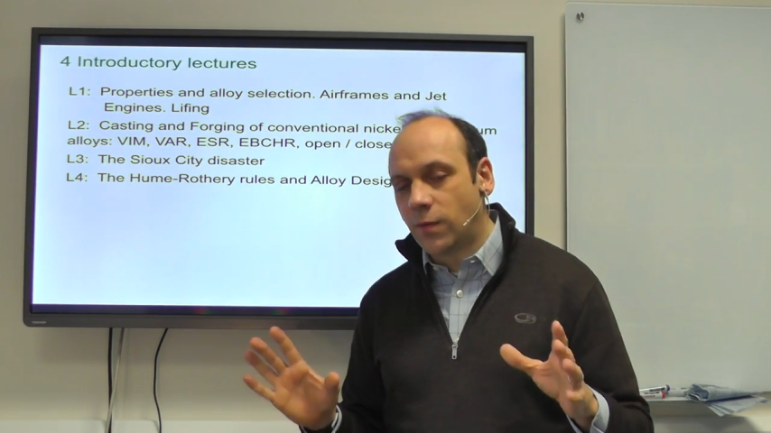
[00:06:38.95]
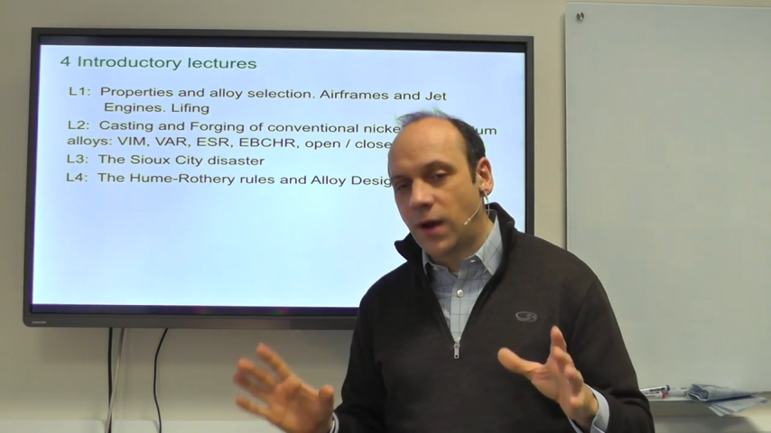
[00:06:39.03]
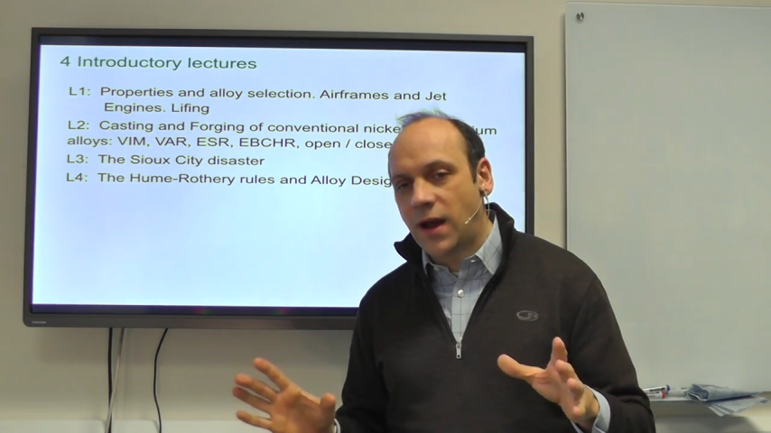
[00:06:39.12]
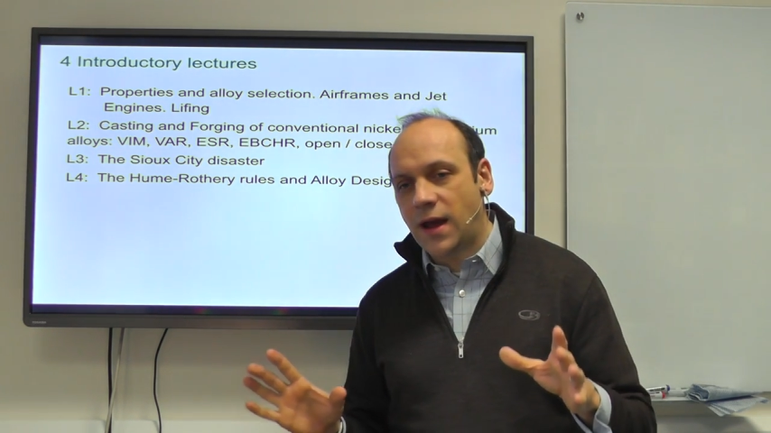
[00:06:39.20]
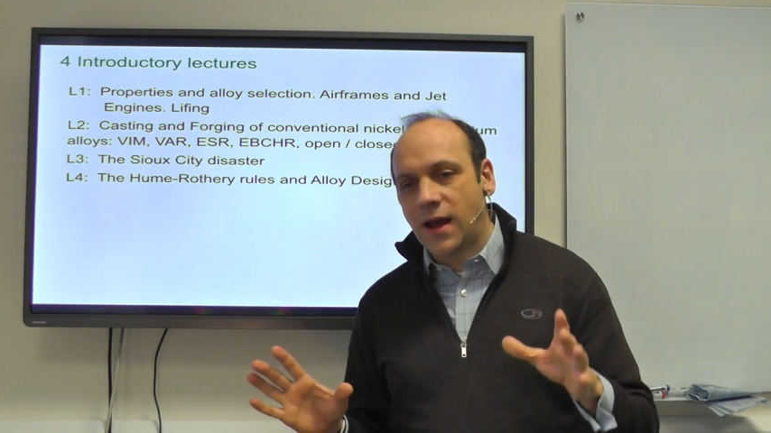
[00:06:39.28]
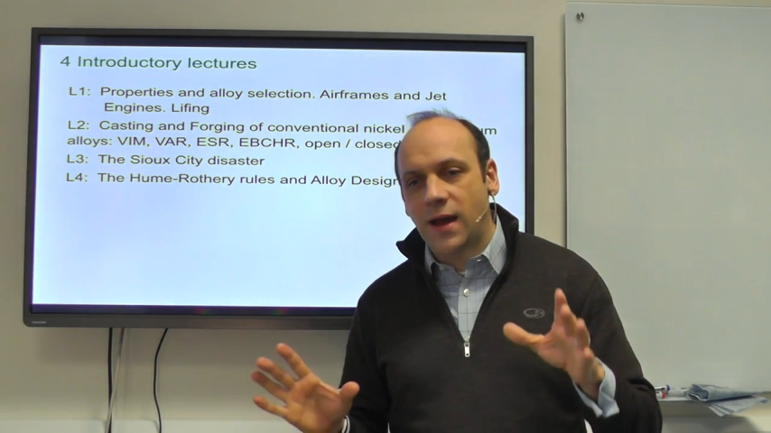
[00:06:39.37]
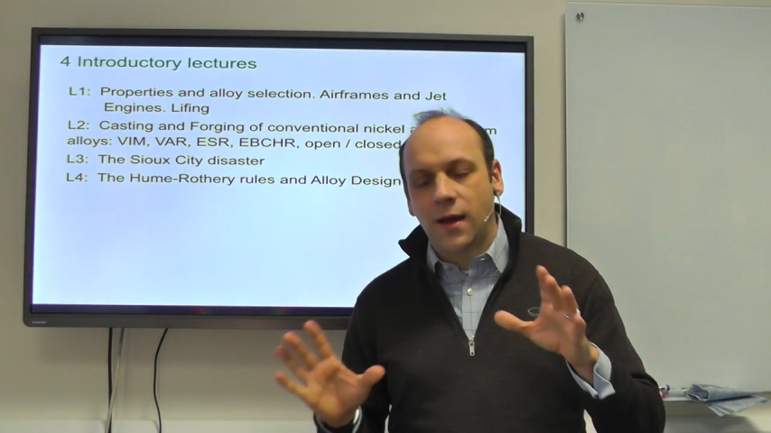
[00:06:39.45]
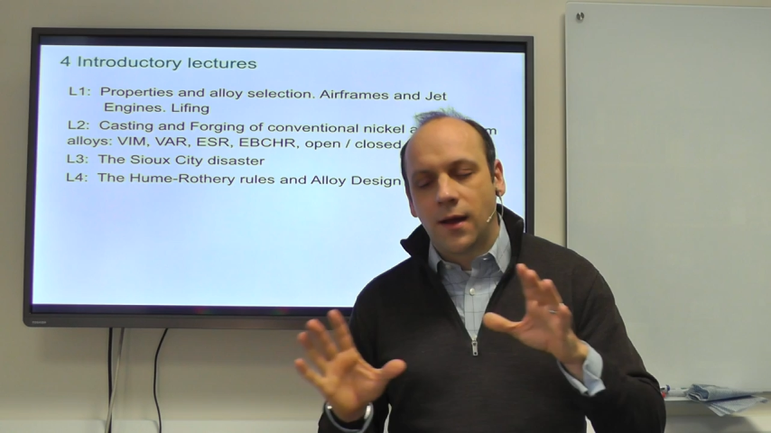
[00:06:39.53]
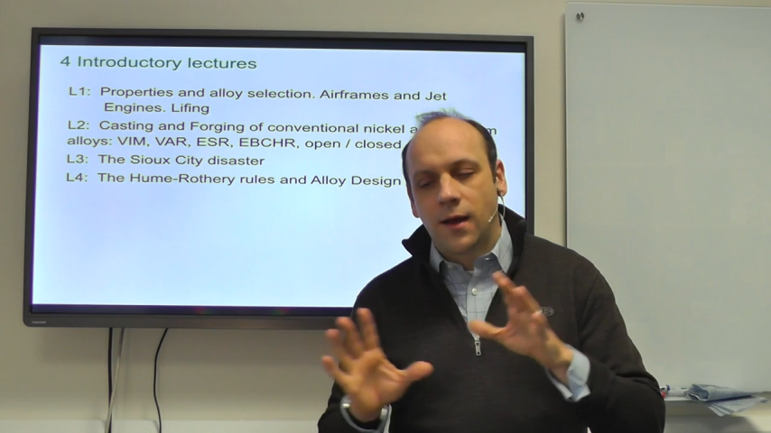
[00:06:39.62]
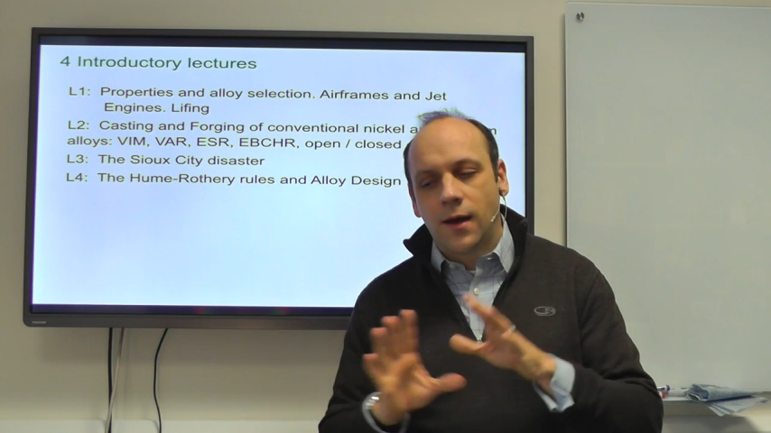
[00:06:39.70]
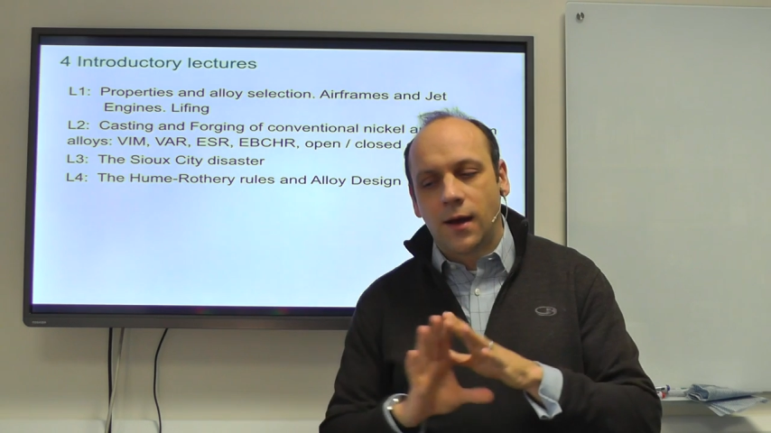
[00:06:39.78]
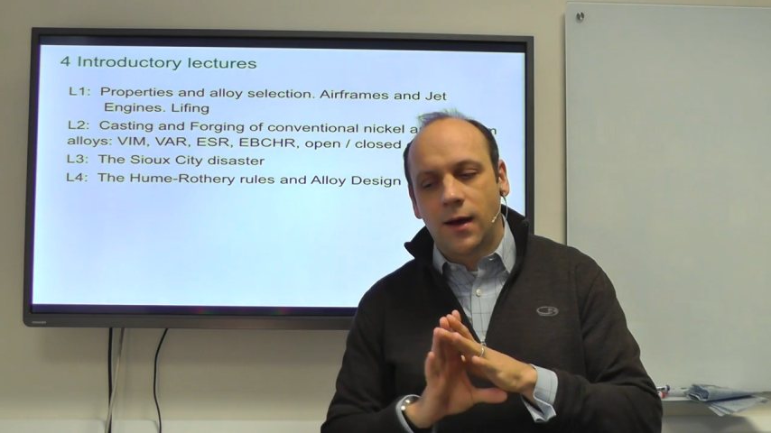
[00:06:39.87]
where
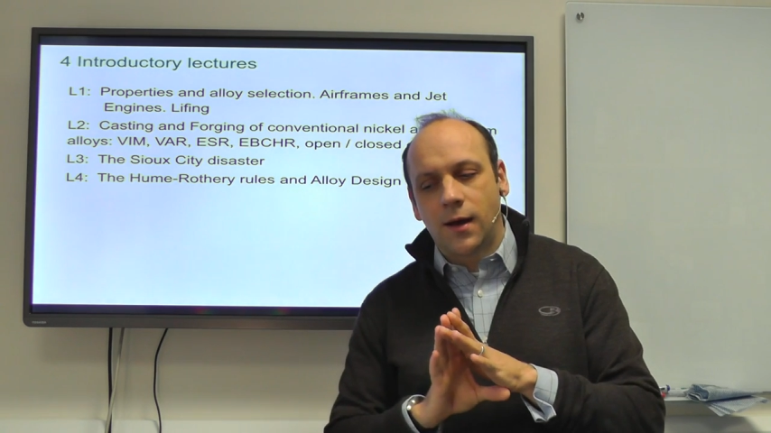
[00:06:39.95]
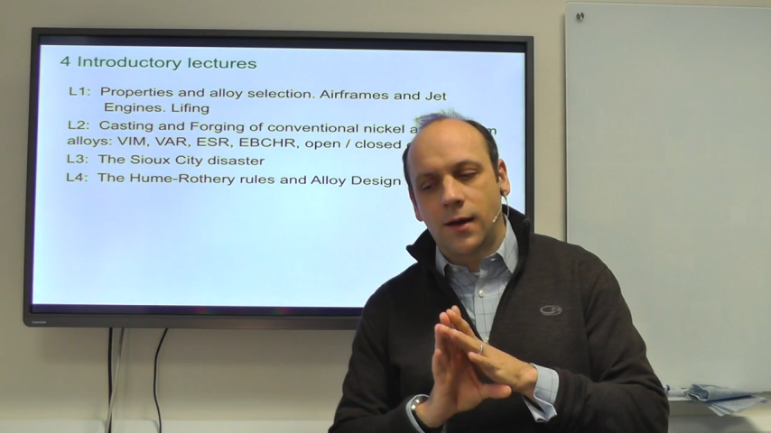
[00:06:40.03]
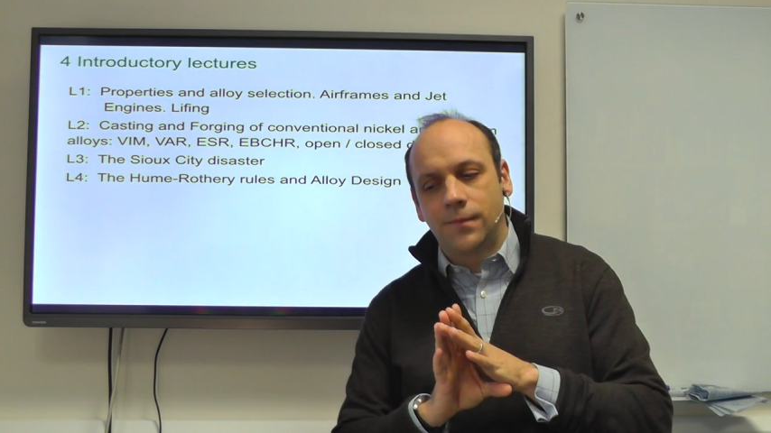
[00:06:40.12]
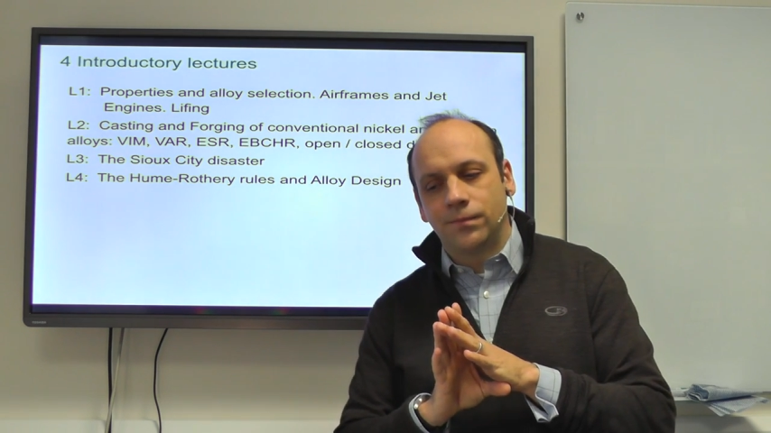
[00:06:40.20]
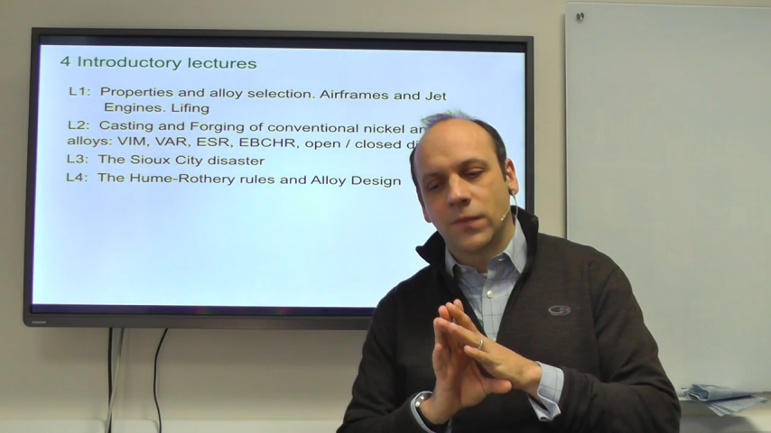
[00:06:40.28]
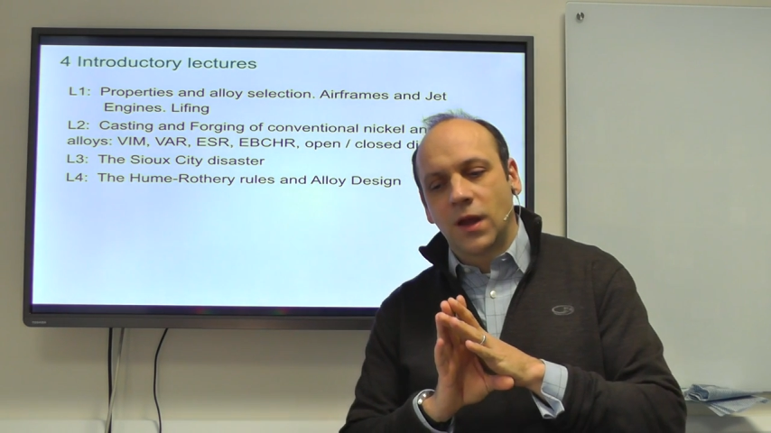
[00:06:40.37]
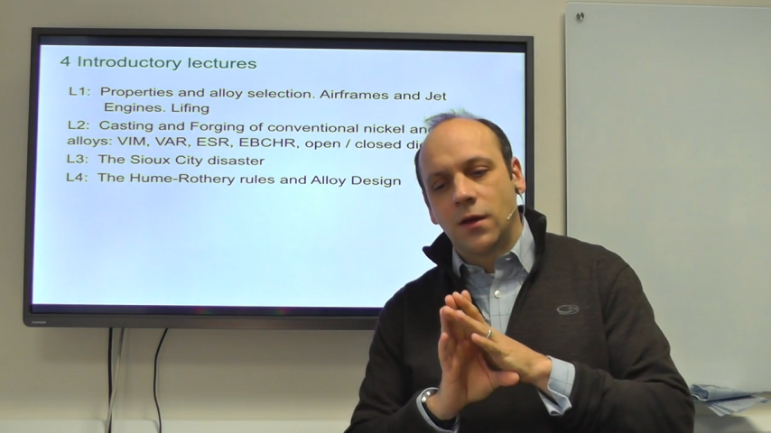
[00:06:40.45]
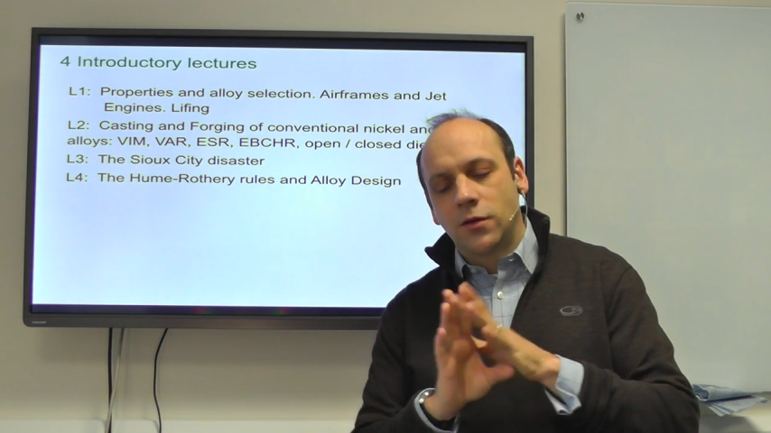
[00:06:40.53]
um,